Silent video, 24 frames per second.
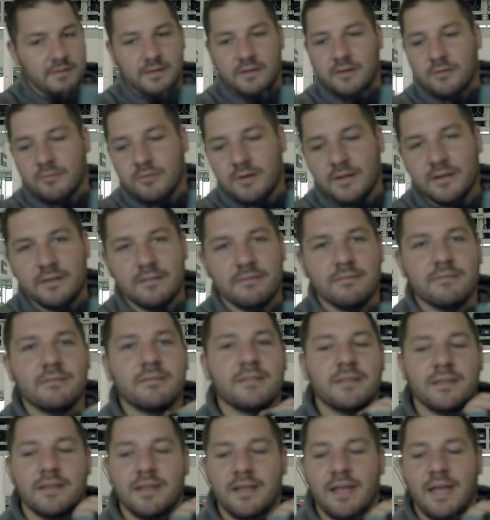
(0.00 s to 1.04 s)
You know
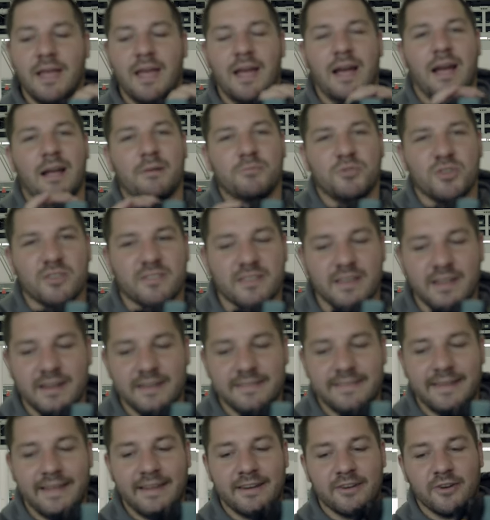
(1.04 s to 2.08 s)
what? I'm just
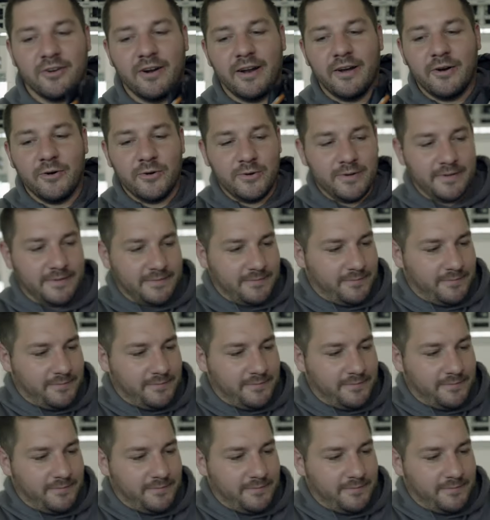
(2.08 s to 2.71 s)
gonna take her out.